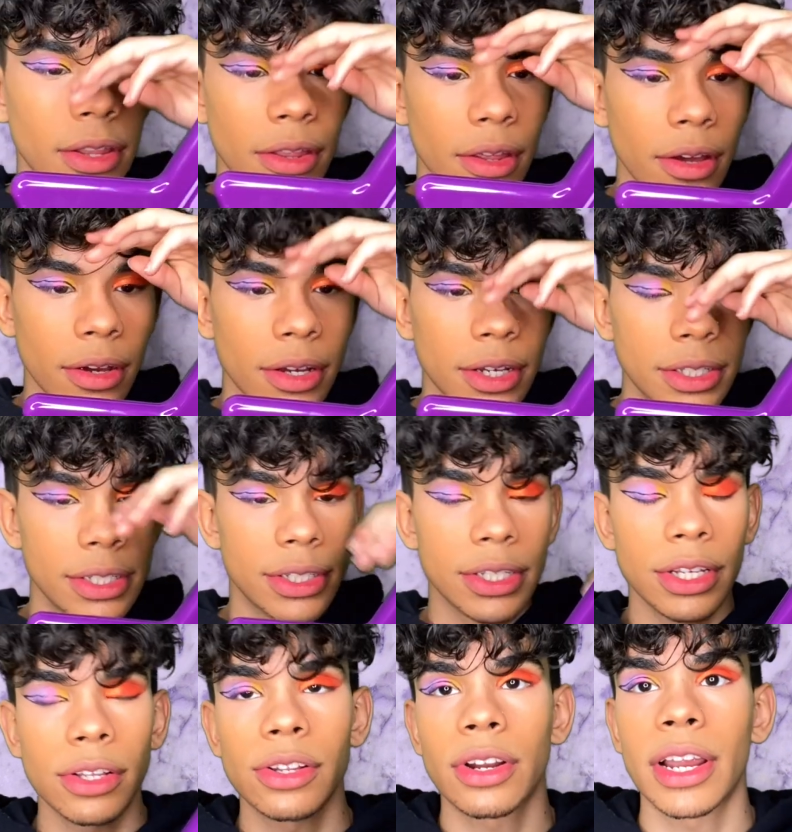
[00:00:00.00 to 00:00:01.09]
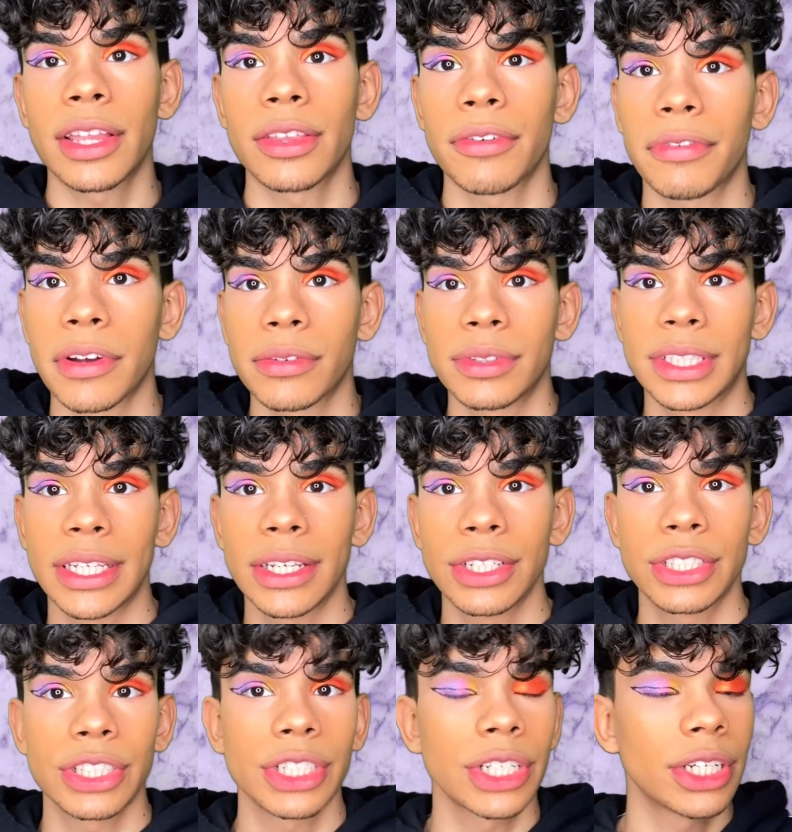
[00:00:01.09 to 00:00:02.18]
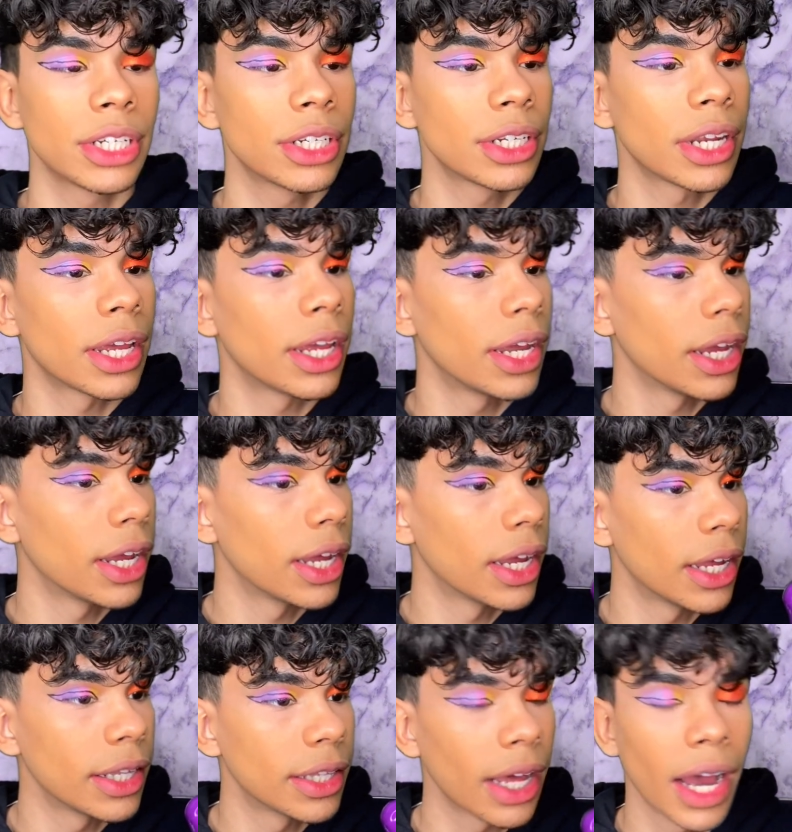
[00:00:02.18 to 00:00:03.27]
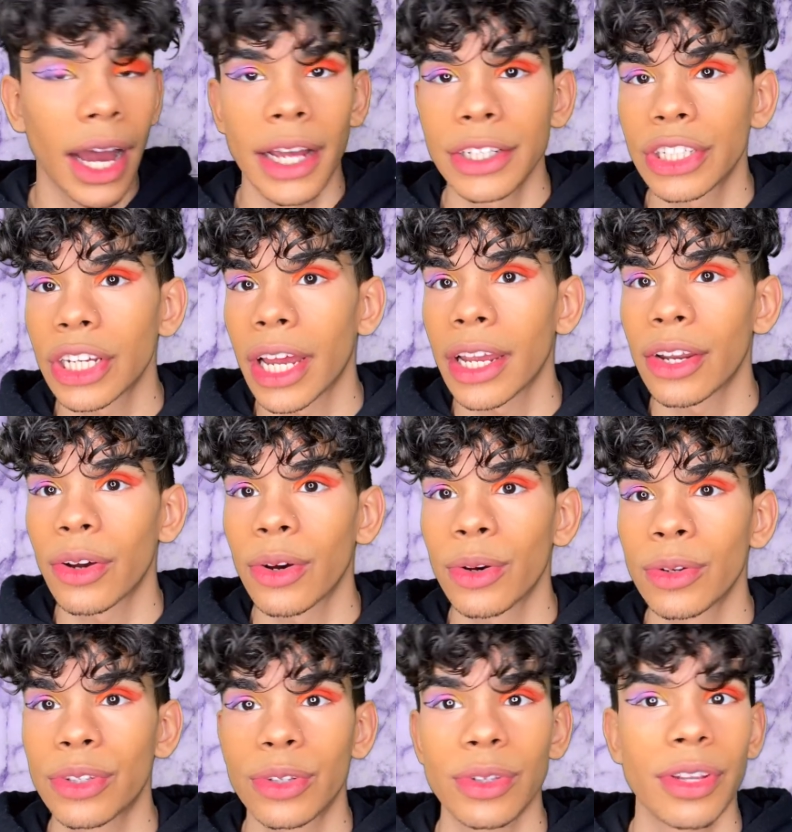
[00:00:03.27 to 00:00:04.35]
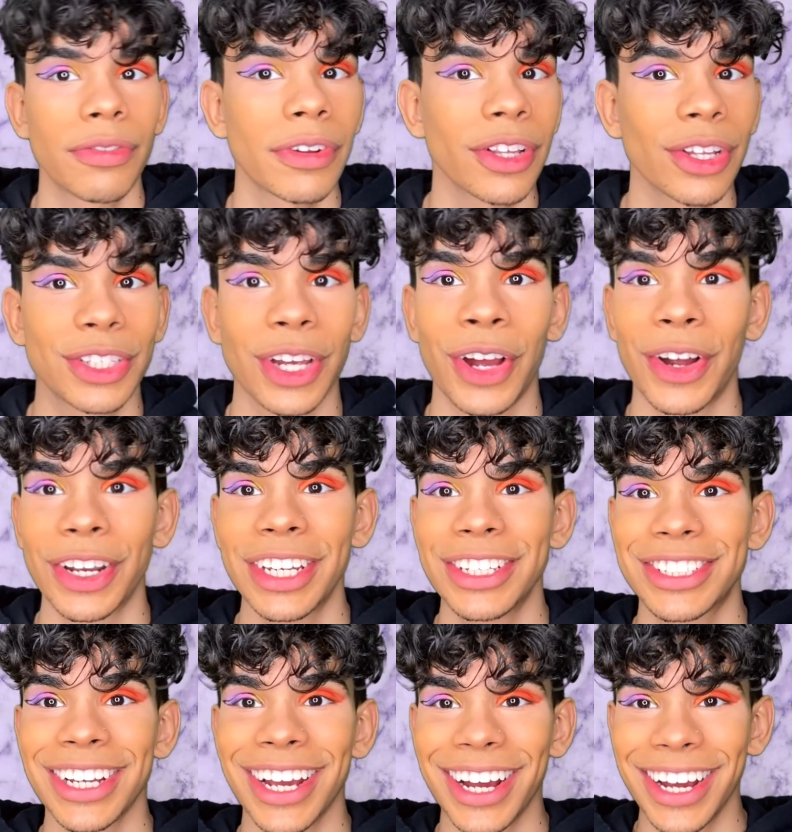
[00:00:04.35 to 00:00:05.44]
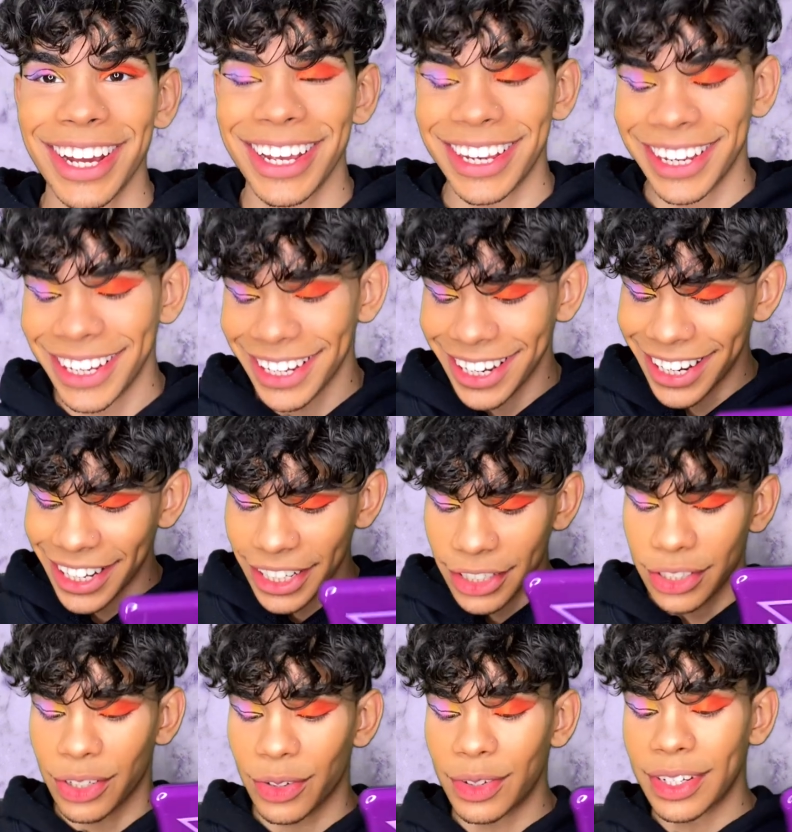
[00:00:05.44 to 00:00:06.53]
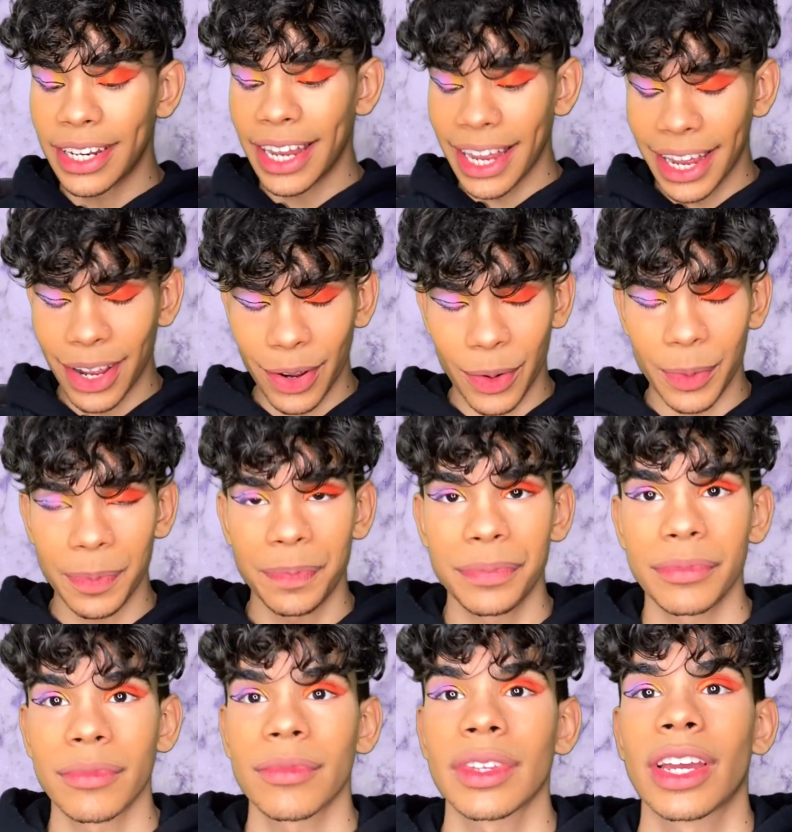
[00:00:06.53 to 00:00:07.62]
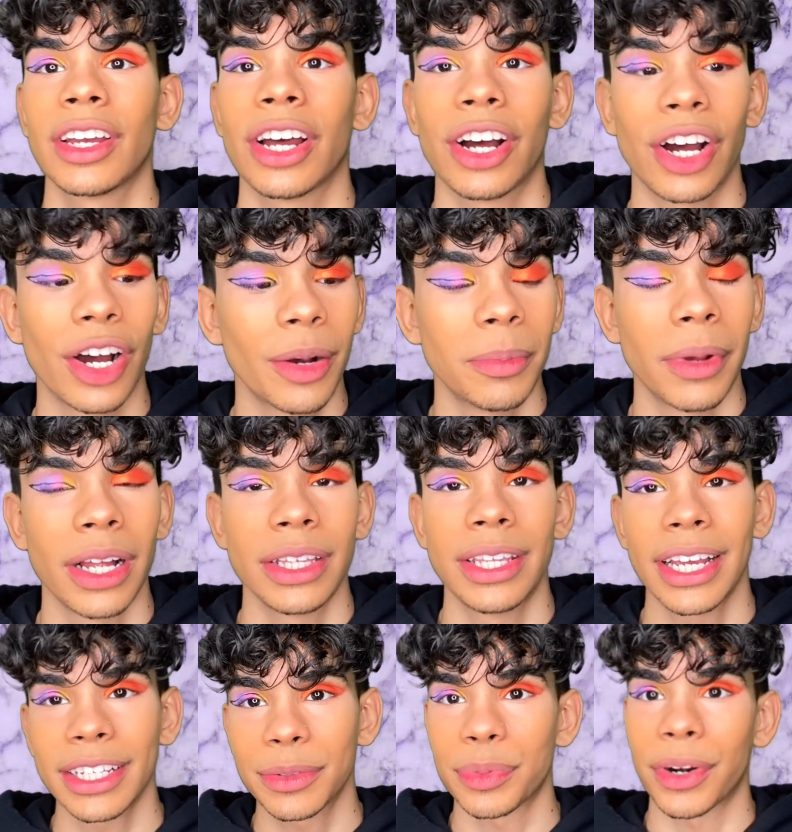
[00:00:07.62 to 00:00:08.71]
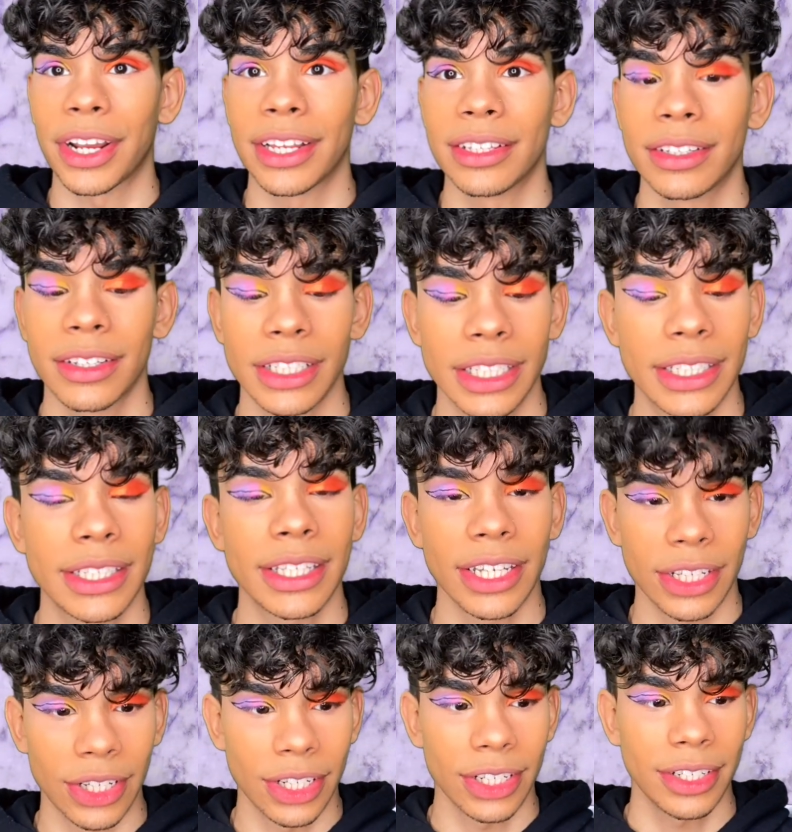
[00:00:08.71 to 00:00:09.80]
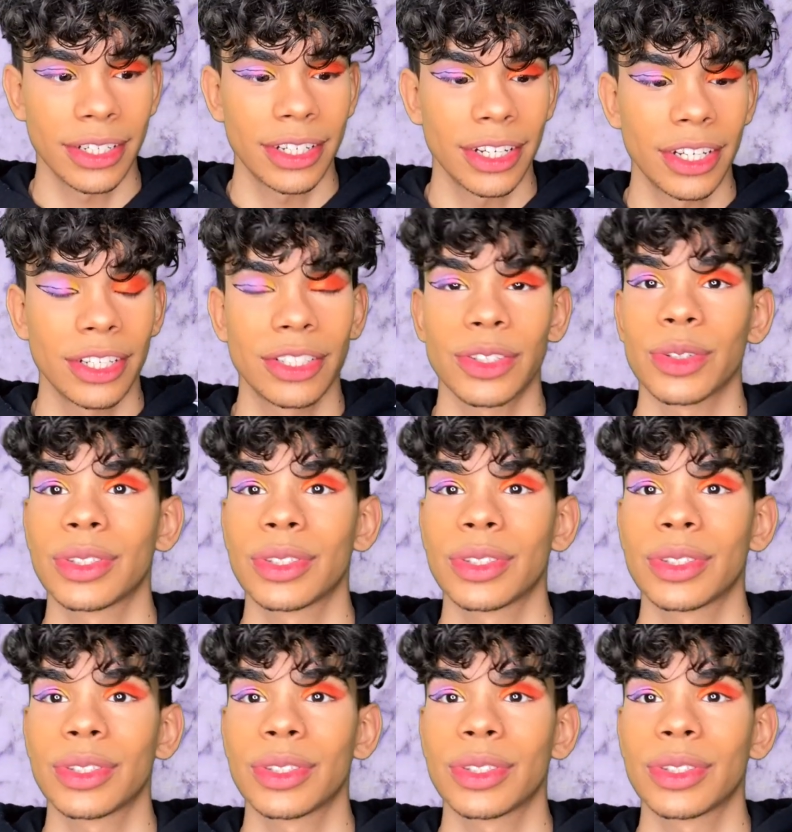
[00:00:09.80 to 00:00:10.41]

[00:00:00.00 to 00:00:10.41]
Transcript: the concealer and the foundation and eyeshadow, two different looks on each eye. So now, next brand, Stila. So